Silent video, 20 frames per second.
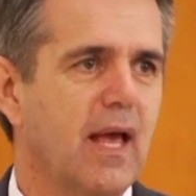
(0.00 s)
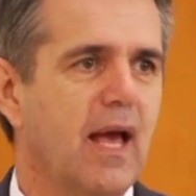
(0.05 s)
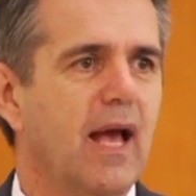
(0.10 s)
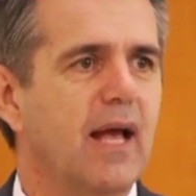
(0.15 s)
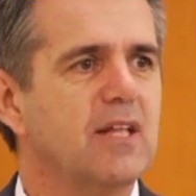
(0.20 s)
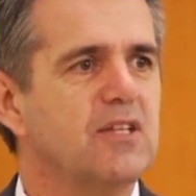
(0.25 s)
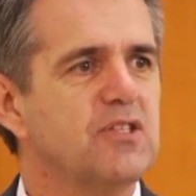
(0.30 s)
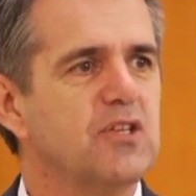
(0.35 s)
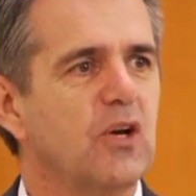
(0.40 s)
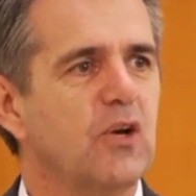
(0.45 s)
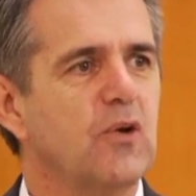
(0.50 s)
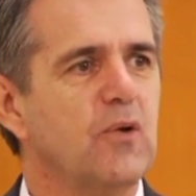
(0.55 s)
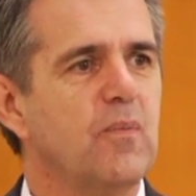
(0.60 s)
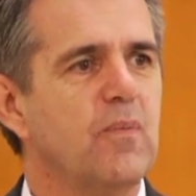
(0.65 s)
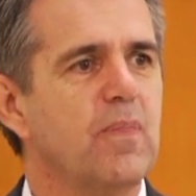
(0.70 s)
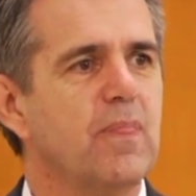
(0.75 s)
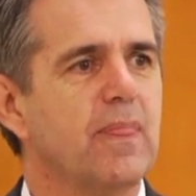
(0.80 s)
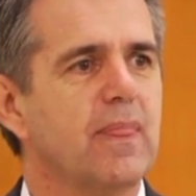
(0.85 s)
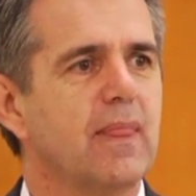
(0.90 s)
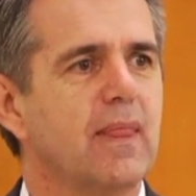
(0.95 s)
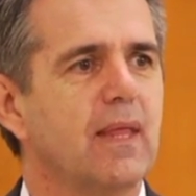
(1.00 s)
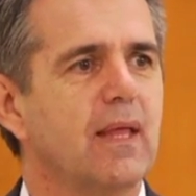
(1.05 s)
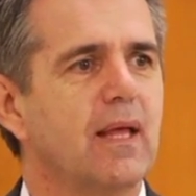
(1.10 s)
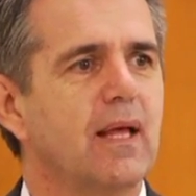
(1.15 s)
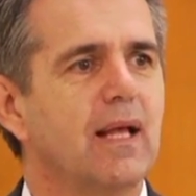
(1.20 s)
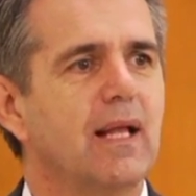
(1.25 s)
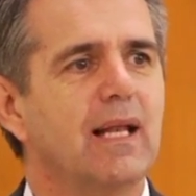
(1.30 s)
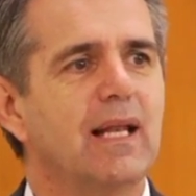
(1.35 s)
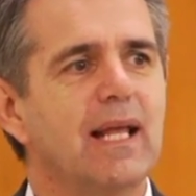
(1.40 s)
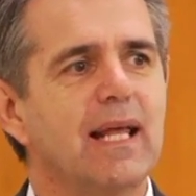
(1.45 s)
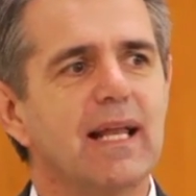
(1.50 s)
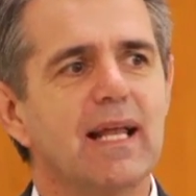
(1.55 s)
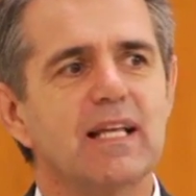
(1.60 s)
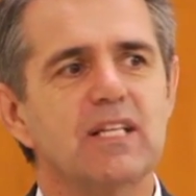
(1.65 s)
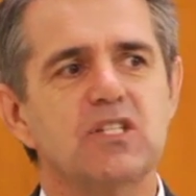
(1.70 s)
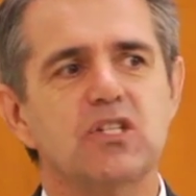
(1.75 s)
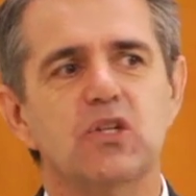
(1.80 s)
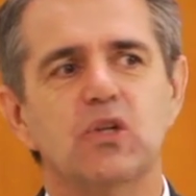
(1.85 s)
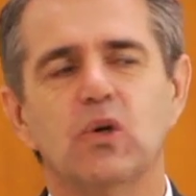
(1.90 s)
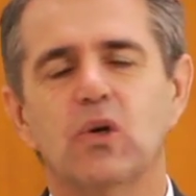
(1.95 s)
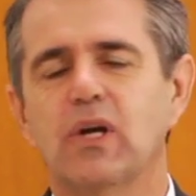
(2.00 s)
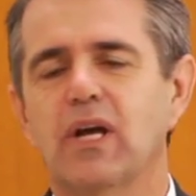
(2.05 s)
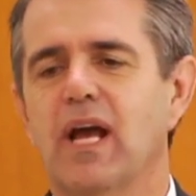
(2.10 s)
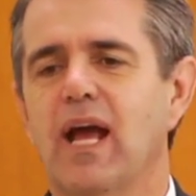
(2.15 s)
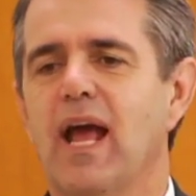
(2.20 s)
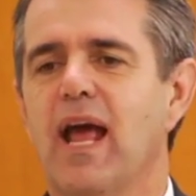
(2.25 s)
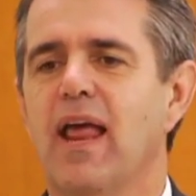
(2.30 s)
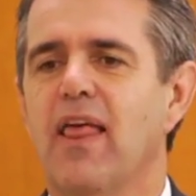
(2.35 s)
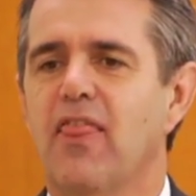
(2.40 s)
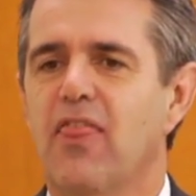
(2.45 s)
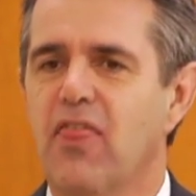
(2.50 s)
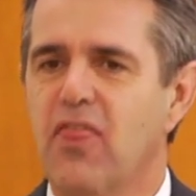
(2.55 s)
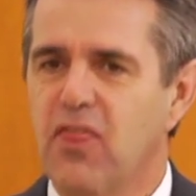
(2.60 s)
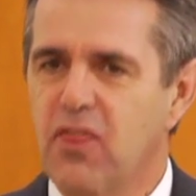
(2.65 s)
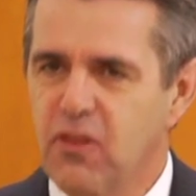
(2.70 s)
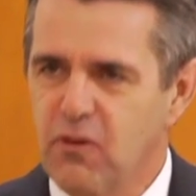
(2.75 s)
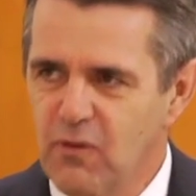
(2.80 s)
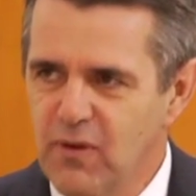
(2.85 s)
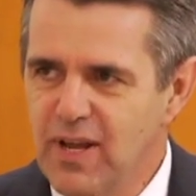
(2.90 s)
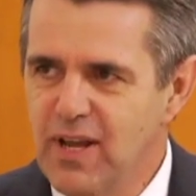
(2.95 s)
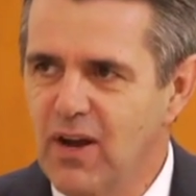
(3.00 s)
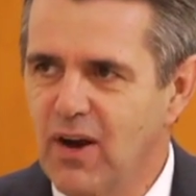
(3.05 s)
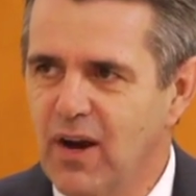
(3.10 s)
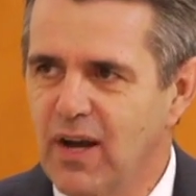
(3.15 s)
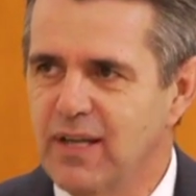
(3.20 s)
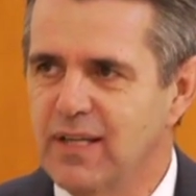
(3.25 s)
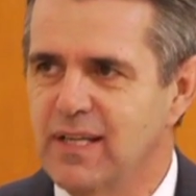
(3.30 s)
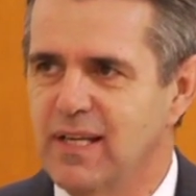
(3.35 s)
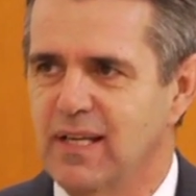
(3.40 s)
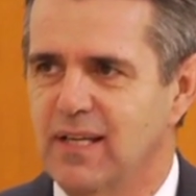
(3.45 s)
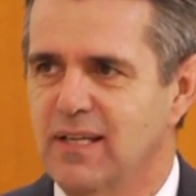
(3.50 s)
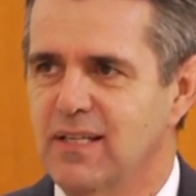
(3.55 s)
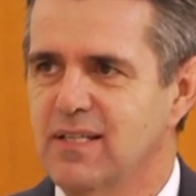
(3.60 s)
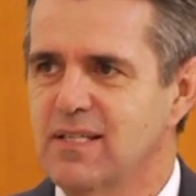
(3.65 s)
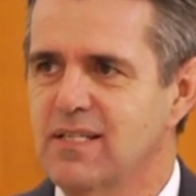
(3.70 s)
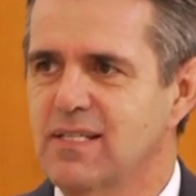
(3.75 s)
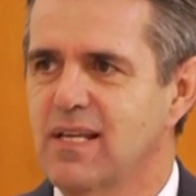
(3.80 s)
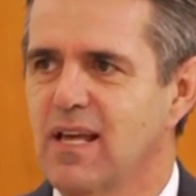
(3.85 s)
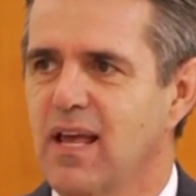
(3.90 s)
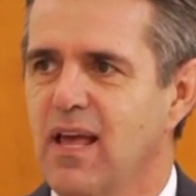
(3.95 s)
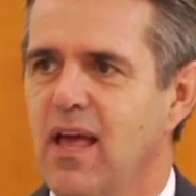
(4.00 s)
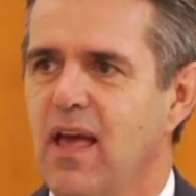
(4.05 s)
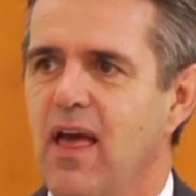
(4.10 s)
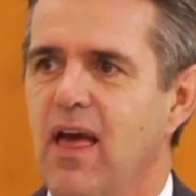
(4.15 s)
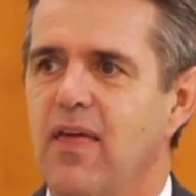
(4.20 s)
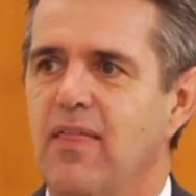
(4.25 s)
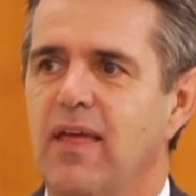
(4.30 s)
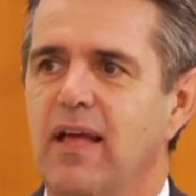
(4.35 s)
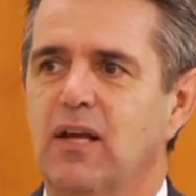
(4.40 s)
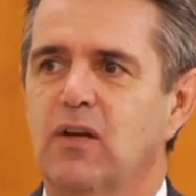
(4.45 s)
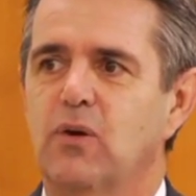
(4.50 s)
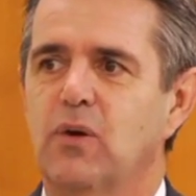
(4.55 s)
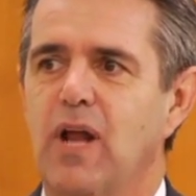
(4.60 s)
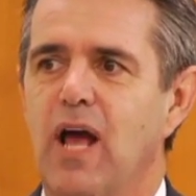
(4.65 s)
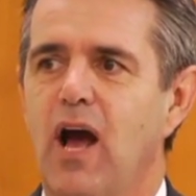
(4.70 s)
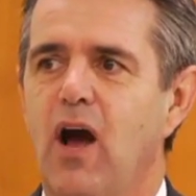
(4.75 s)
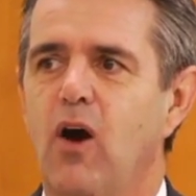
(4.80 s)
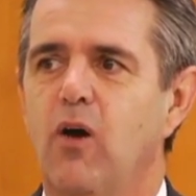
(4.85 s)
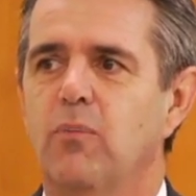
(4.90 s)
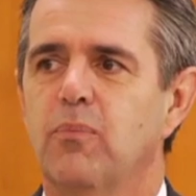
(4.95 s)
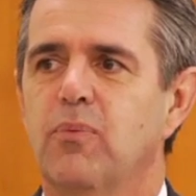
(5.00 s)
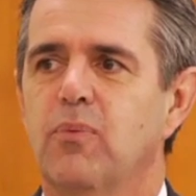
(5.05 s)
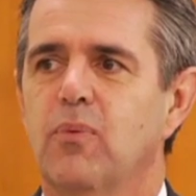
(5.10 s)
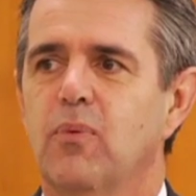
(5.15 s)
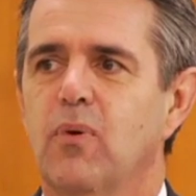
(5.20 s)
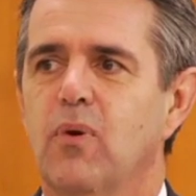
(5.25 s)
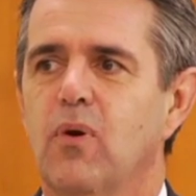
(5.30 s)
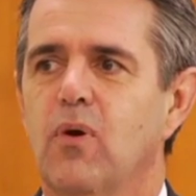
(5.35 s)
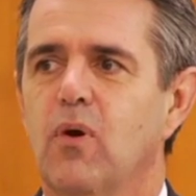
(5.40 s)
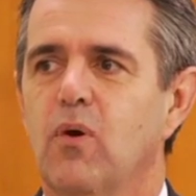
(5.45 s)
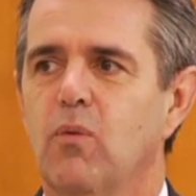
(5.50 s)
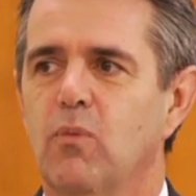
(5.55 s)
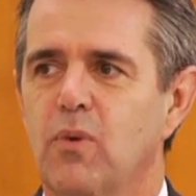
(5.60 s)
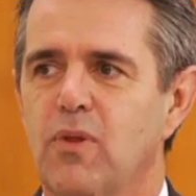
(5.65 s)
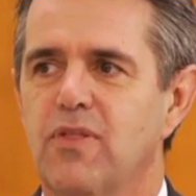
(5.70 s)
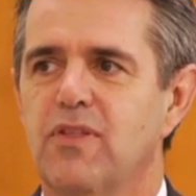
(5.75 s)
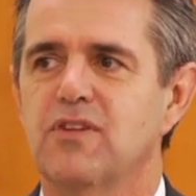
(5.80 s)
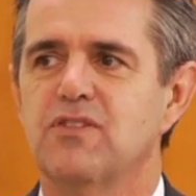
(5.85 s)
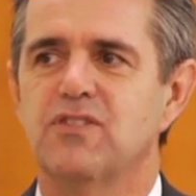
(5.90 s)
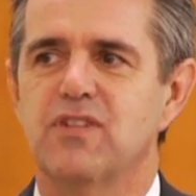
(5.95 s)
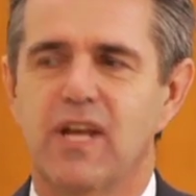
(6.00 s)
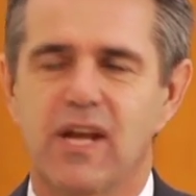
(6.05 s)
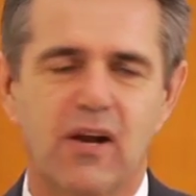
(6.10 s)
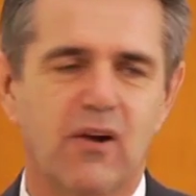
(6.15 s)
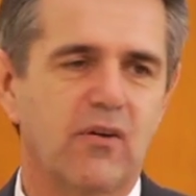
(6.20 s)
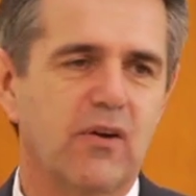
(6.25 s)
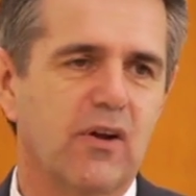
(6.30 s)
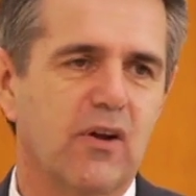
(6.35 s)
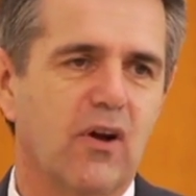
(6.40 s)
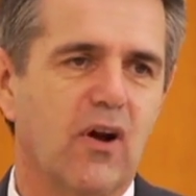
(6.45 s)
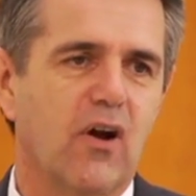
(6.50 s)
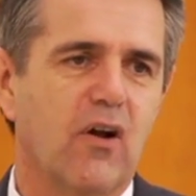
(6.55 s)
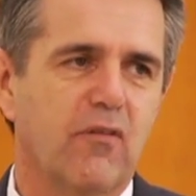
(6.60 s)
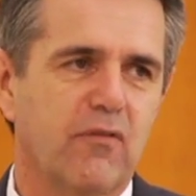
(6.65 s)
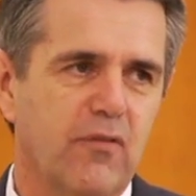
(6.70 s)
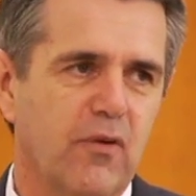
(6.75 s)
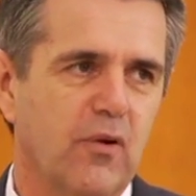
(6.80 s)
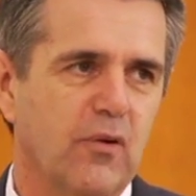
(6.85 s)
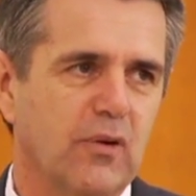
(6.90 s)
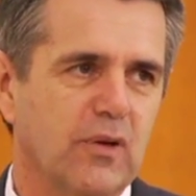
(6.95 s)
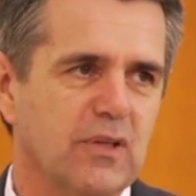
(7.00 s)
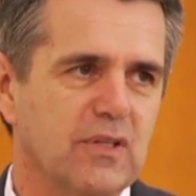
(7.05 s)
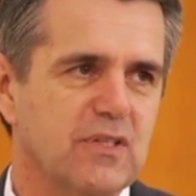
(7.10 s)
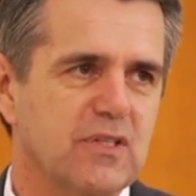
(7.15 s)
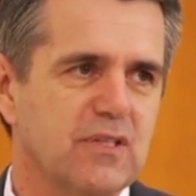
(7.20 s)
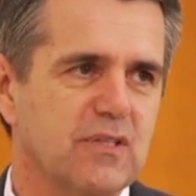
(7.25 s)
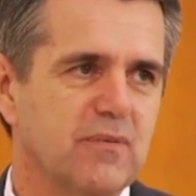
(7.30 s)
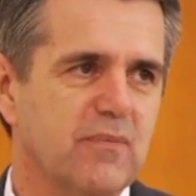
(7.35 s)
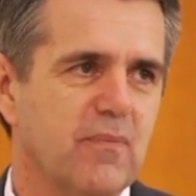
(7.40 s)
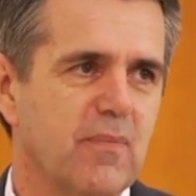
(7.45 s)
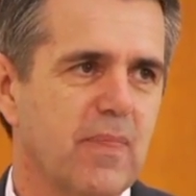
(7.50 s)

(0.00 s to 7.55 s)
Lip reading: And so let us look at three ideas that could help with this area of focus.